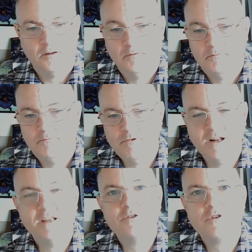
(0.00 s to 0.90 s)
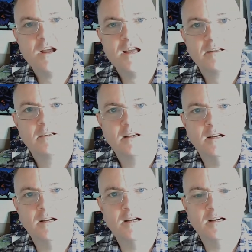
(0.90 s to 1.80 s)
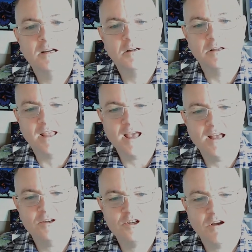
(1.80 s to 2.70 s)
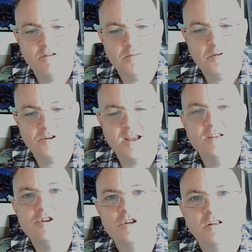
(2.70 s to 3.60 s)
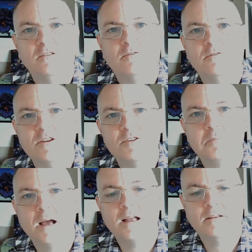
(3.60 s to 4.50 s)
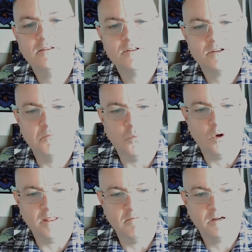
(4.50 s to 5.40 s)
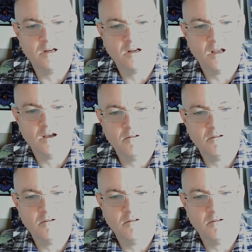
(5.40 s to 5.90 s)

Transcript: Brilliant track. Again, showing the potential of this band and what they were going to go.